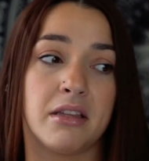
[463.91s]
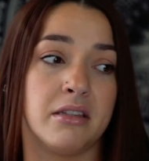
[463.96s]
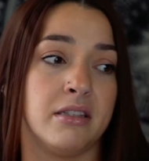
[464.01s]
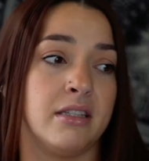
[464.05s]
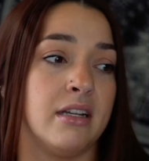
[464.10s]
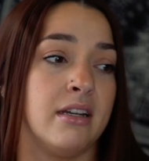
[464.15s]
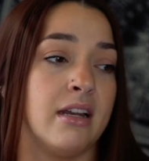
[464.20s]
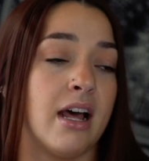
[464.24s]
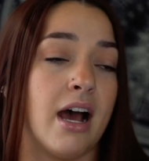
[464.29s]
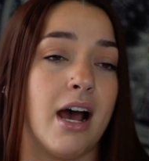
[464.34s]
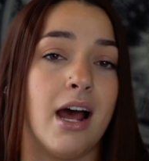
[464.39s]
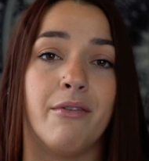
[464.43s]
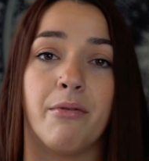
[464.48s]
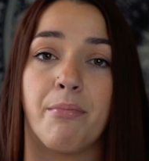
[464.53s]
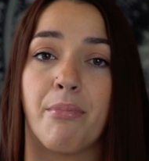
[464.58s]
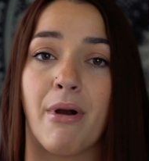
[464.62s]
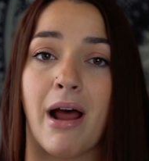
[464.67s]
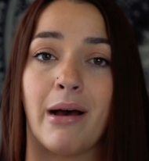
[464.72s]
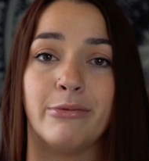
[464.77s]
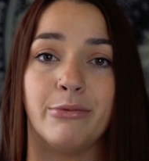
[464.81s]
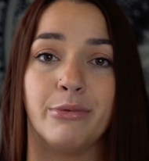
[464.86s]
did not have a
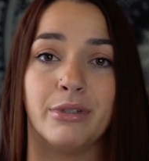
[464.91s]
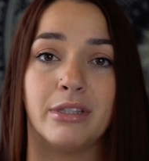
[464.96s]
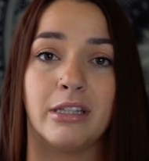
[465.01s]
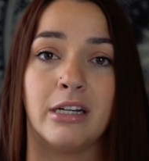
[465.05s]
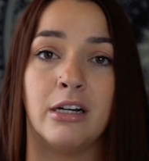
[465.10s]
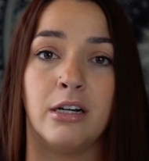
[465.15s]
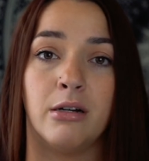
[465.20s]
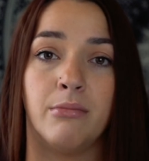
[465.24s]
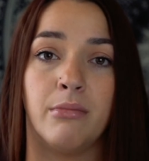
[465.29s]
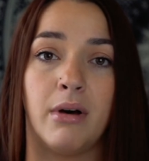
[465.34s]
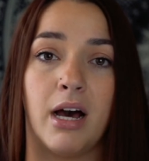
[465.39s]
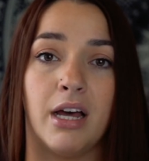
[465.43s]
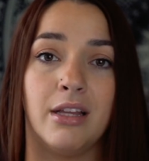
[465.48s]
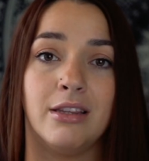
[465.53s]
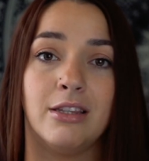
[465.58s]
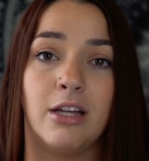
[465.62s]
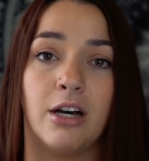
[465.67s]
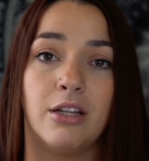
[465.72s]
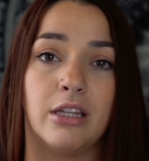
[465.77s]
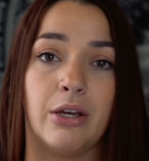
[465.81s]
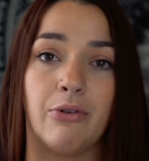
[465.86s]
problem with them. I
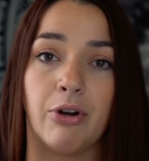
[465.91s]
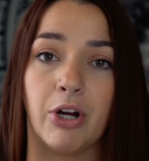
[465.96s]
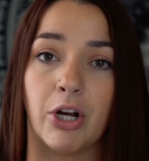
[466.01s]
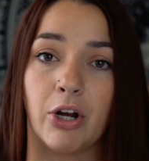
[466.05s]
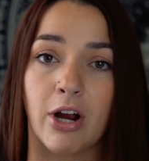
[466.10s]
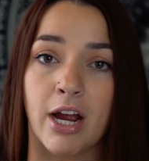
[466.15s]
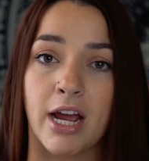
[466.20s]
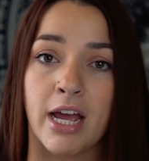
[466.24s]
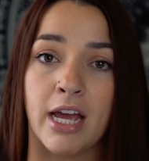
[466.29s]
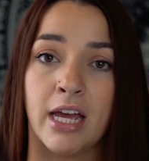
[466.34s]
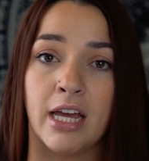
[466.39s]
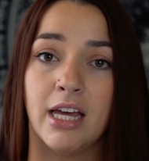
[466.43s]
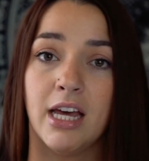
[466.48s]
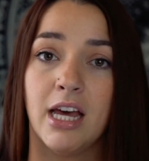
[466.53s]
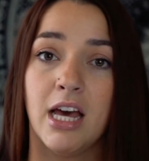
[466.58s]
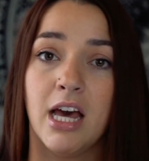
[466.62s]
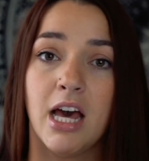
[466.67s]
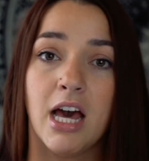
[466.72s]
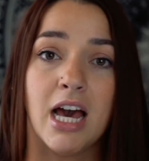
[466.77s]
thought they were great.